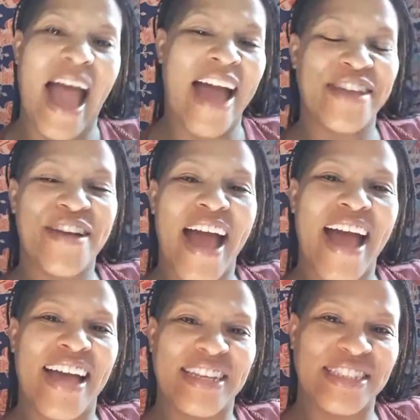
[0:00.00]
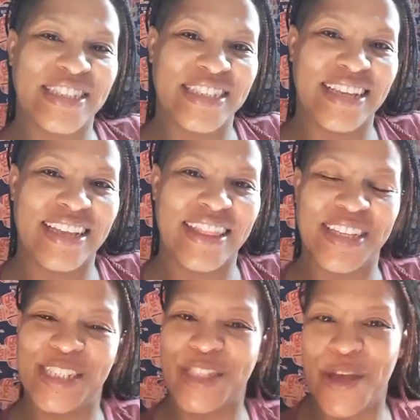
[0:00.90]
Hi, you guys.
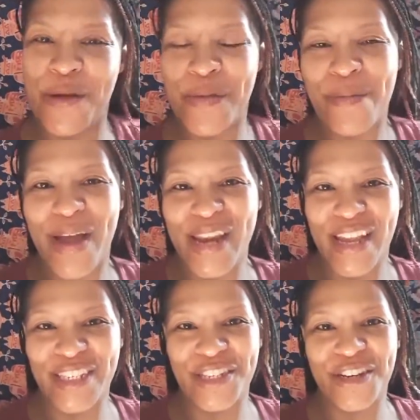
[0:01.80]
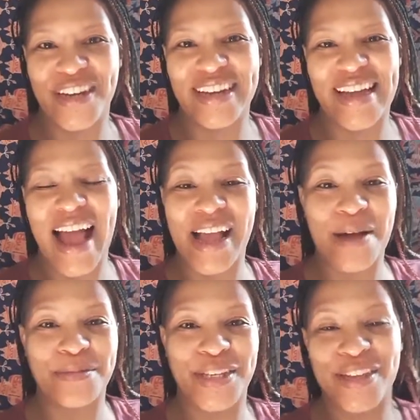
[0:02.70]
This is Therapy by Nature. I
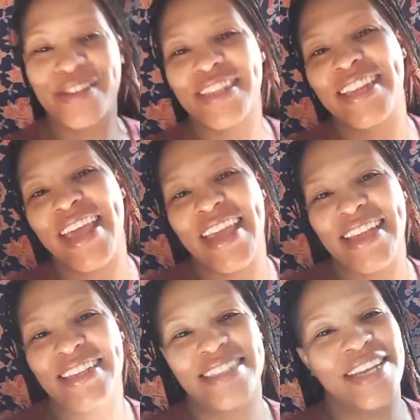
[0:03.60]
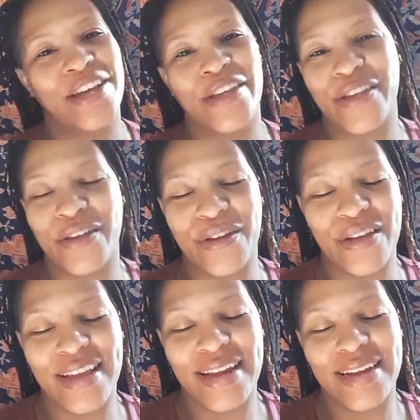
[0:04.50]
come to you today to tell you,
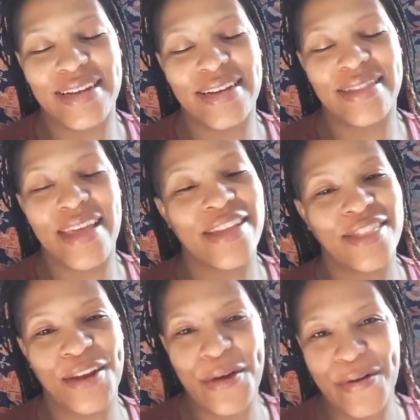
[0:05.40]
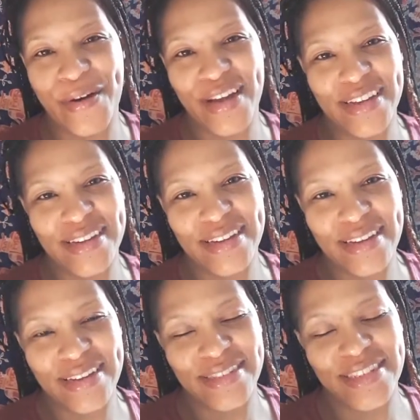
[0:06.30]
thank the Lord.
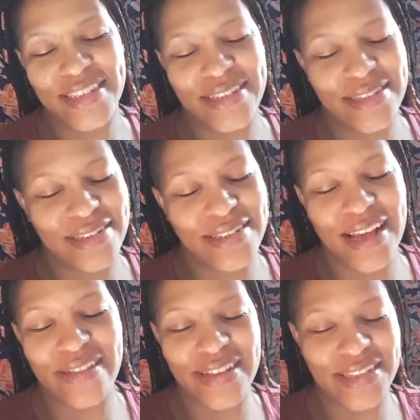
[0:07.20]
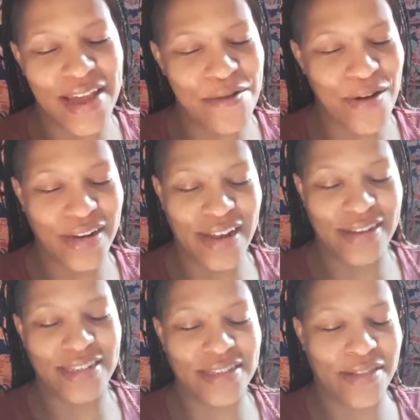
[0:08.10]
Just take up the time right now
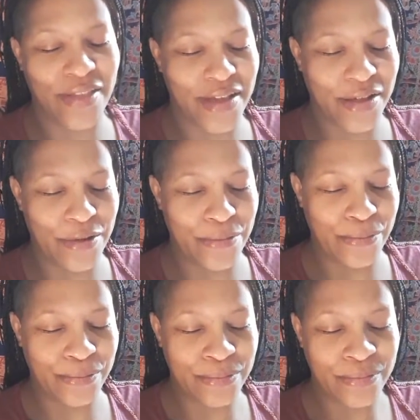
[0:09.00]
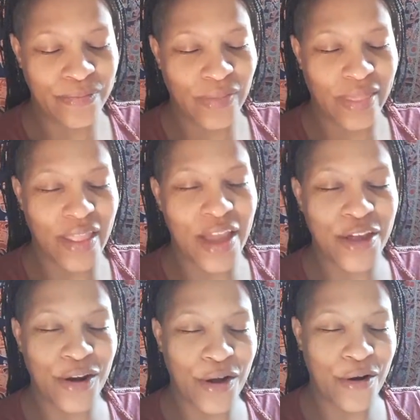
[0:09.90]
just to thank Him. Thank
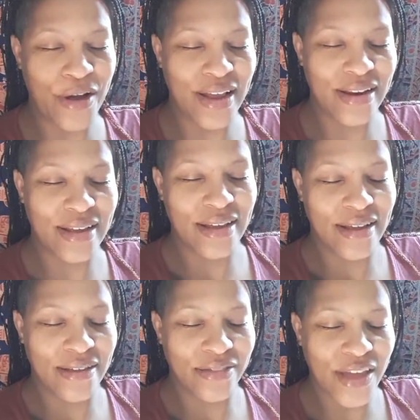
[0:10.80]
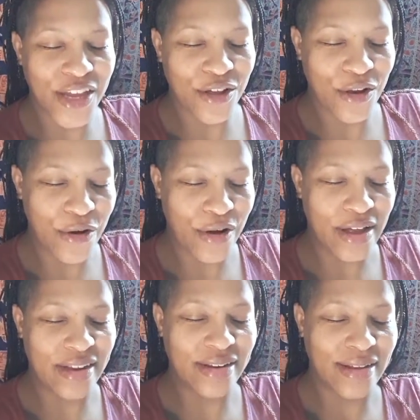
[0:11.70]
you, Lord. Thank you, Lord.